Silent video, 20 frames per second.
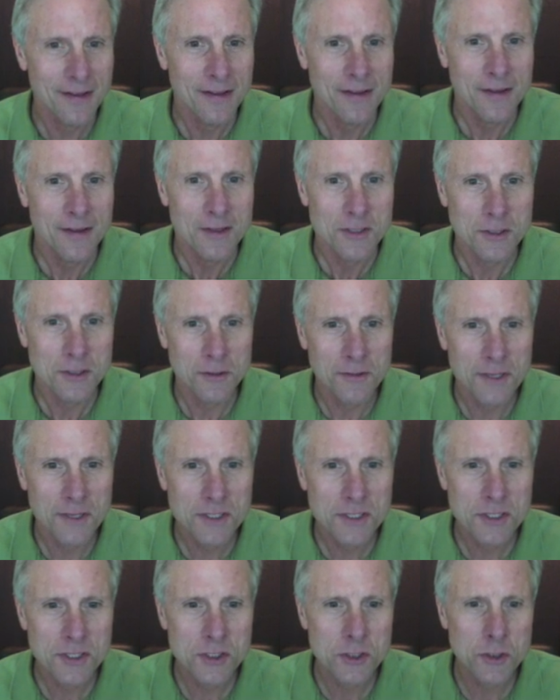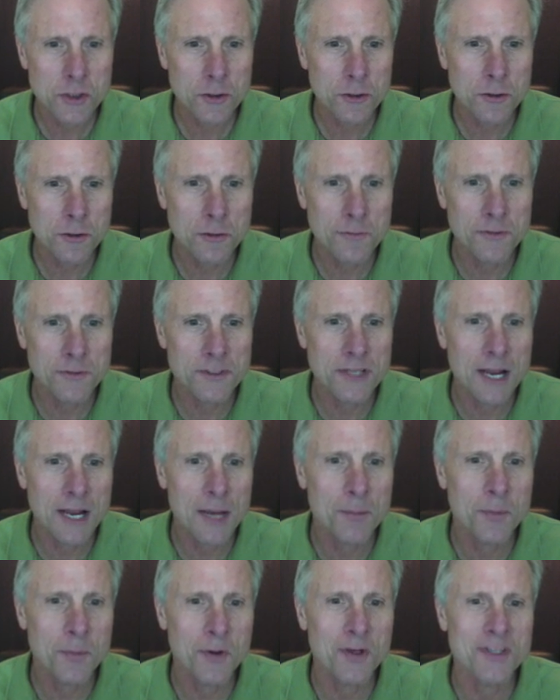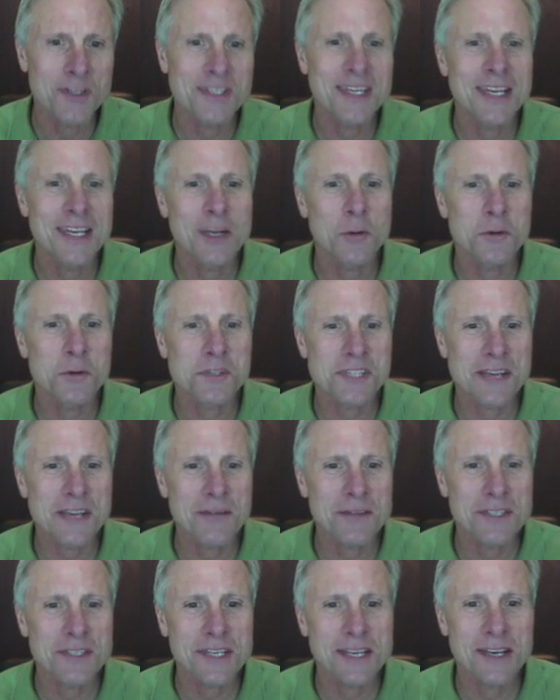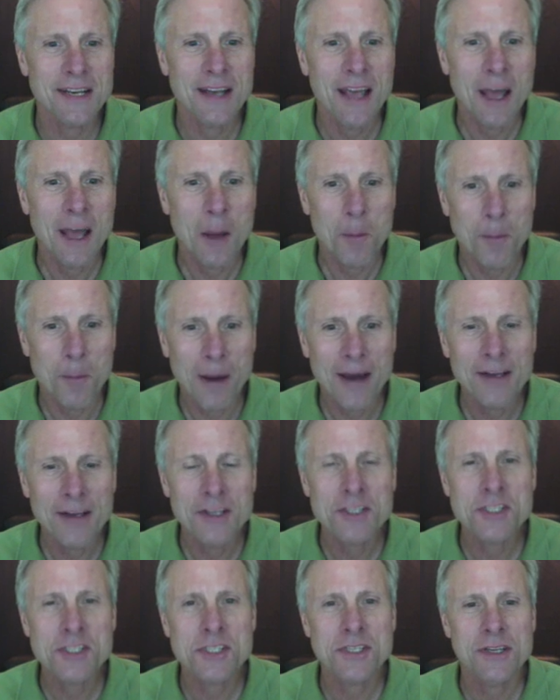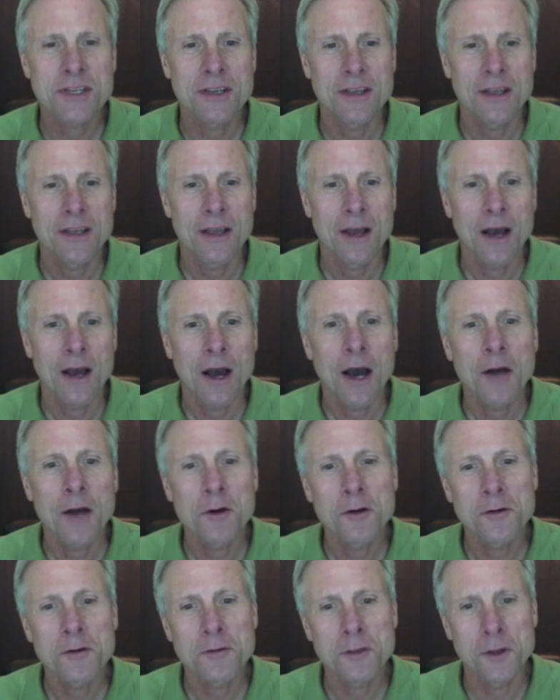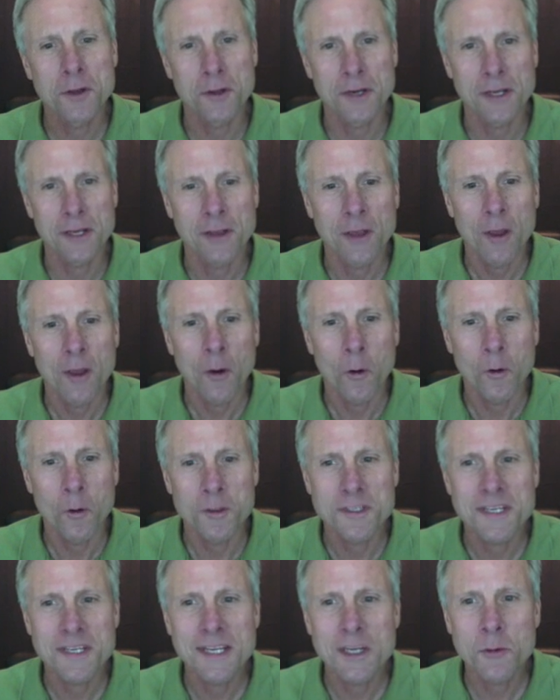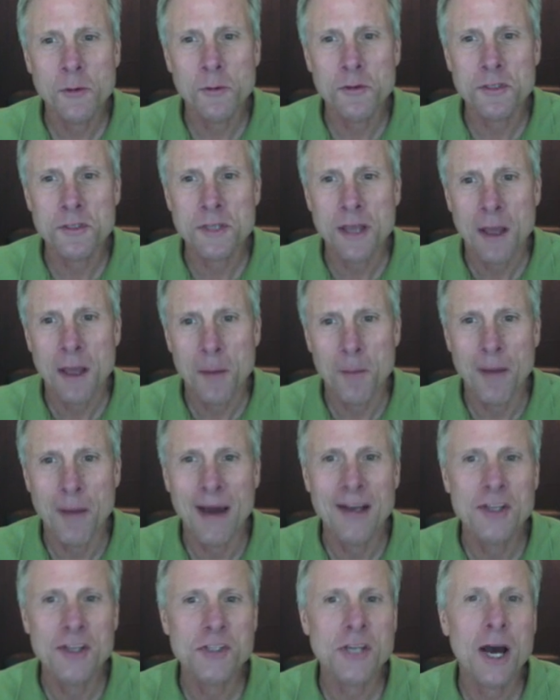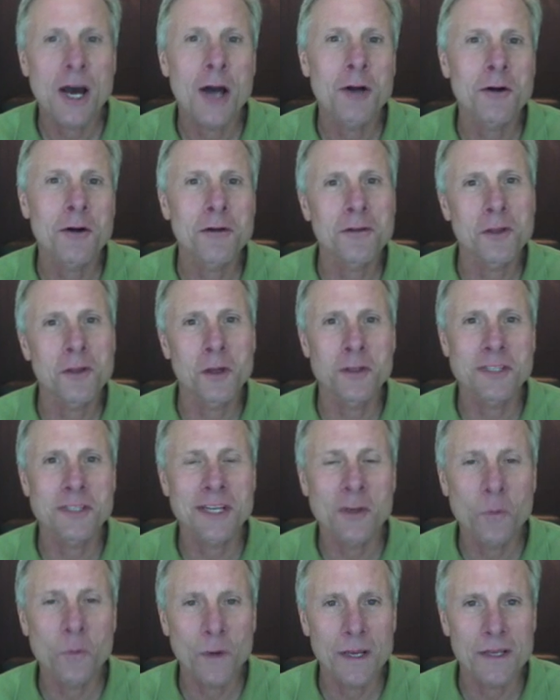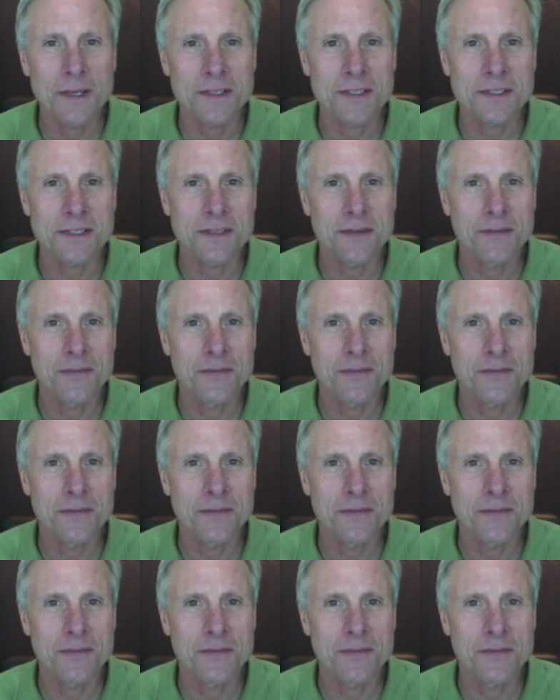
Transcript: So this is true for time period t equals 17 minus 130, or t equals minus 113 weeks.